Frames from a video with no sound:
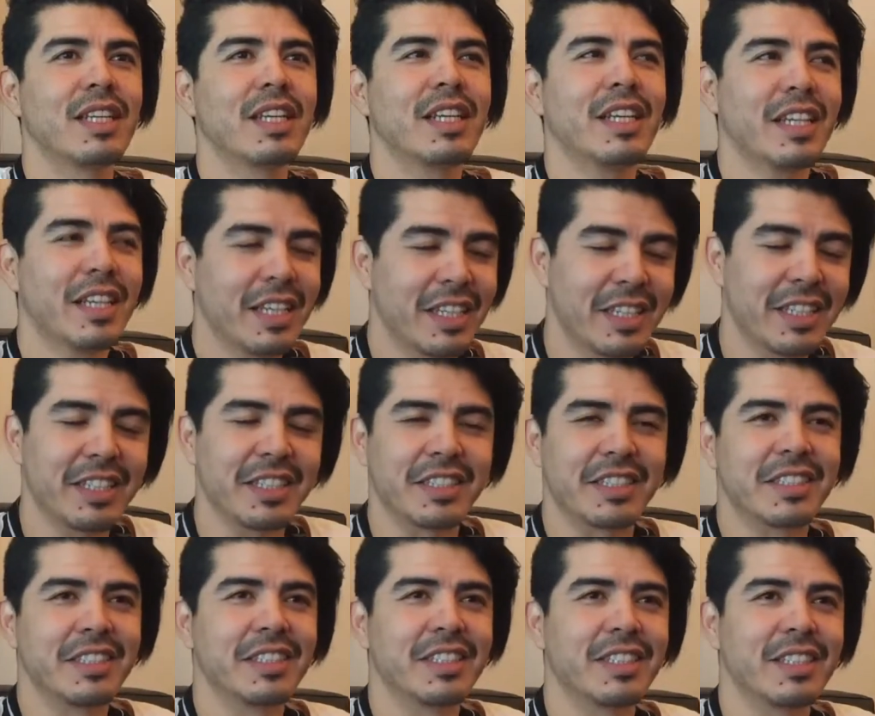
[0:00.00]
It
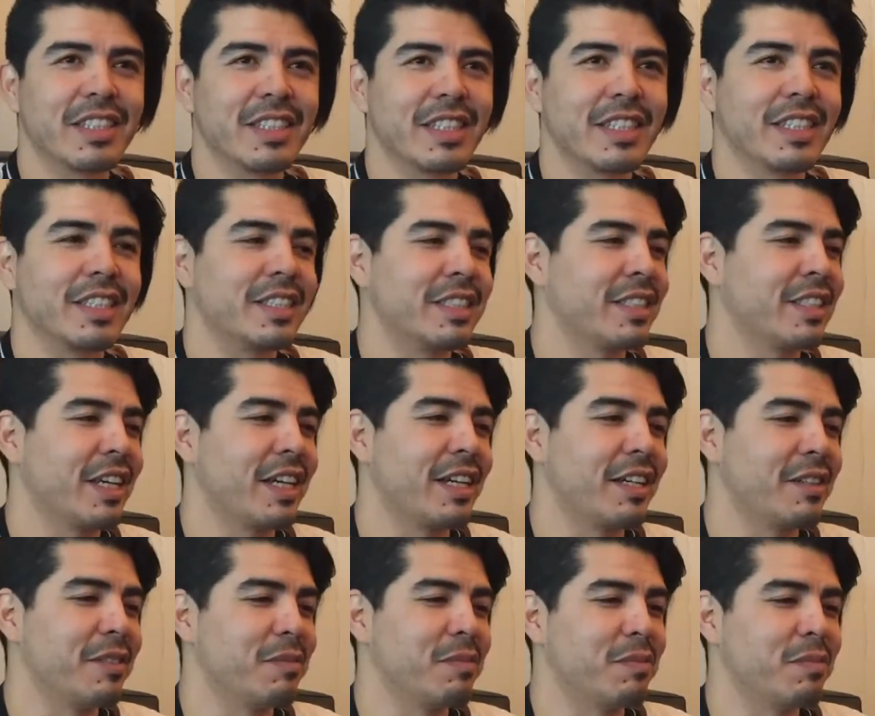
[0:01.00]
is. Yep. It is.
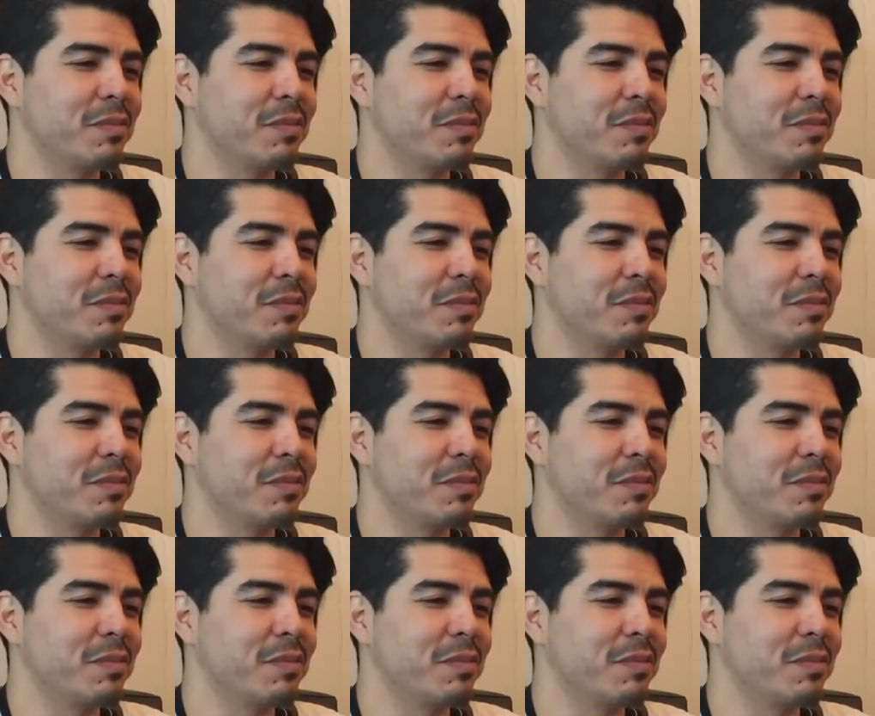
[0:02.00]
We're